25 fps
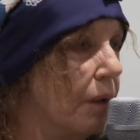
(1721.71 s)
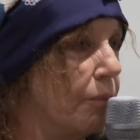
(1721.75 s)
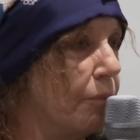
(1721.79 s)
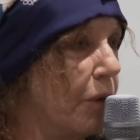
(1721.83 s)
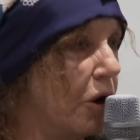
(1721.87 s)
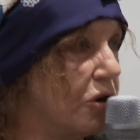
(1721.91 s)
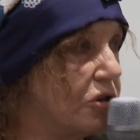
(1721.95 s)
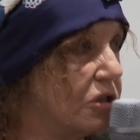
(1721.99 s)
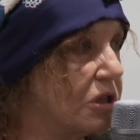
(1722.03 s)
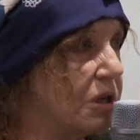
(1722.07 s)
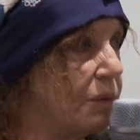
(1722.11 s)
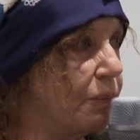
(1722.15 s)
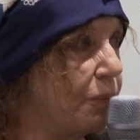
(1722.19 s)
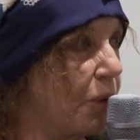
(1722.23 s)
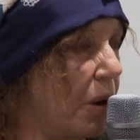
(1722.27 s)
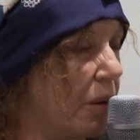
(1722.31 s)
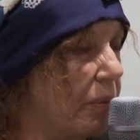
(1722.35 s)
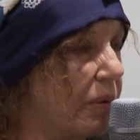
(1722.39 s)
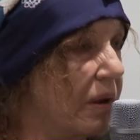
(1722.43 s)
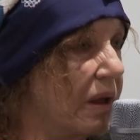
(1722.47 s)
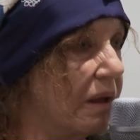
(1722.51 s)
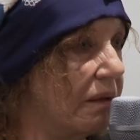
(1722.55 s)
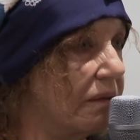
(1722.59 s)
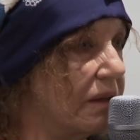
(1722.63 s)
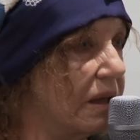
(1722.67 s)
Mostly
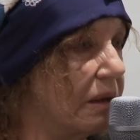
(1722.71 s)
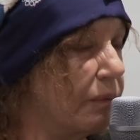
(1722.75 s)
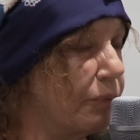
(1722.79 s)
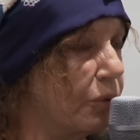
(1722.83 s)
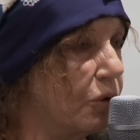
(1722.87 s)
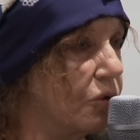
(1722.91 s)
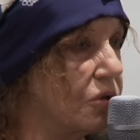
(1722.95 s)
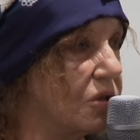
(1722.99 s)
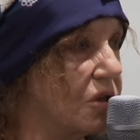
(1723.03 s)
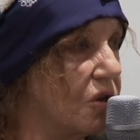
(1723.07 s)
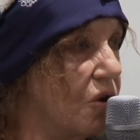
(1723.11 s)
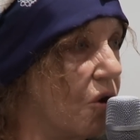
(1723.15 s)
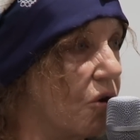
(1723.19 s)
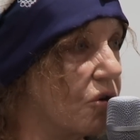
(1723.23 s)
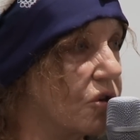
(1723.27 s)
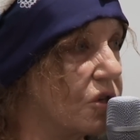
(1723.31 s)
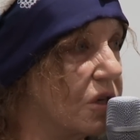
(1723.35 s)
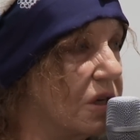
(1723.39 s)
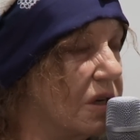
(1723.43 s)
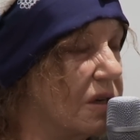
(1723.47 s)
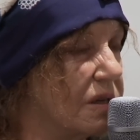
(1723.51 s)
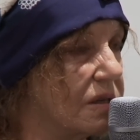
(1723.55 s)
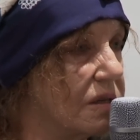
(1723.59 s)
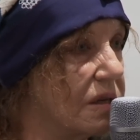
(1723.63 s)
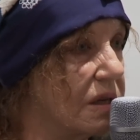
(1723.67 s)
probably, I think, because the
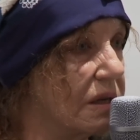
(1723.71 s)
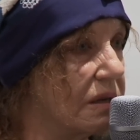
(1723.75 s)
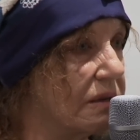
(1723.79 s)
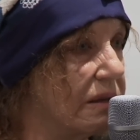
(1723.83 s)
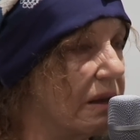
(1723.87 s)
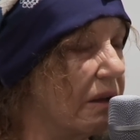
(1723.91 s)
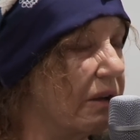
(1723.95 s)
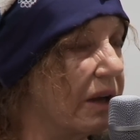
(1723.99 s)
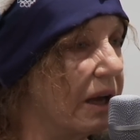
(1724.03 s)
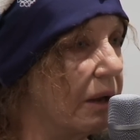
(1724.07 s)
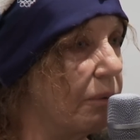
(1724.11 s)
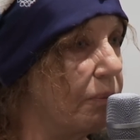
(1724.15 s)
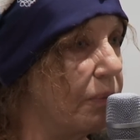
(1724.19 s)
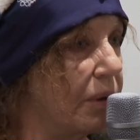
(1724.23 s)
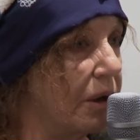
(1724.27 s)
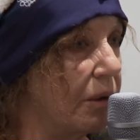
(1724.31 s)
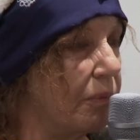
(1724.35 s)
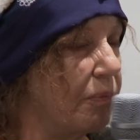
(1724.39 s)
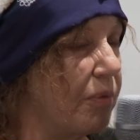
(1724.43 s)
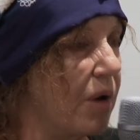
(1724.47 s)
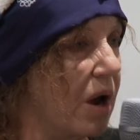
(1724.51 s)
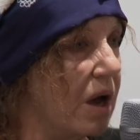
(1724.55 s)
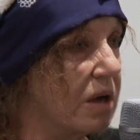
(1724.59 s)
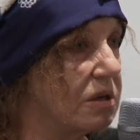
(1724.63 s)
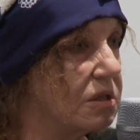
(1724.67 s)
auctioneers think they'll get better
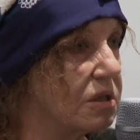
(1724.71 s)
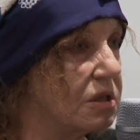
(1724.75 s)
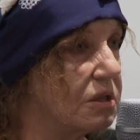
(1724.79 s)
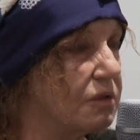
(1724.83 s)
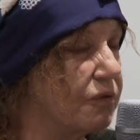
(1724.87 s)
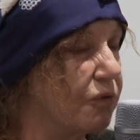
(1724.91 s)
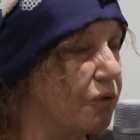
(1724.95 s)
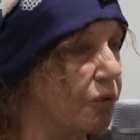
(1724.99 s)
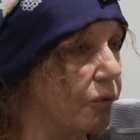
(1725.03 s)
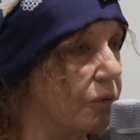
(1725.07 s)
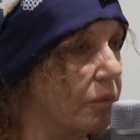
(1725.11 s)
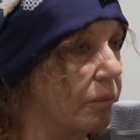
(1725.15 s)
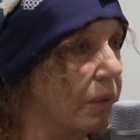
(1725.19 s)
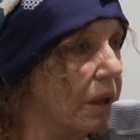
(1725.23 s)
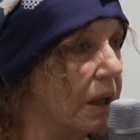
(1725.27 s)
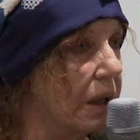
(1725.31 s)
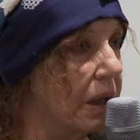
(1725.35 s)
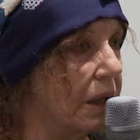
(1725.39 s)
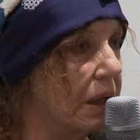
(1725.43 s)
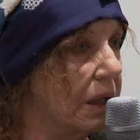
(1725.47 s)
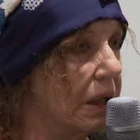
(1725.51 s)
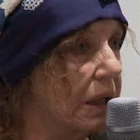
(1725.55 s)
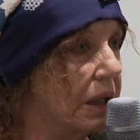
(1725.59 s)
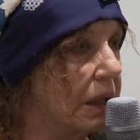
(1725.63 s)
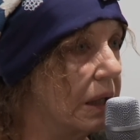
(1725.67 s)
prices for them here.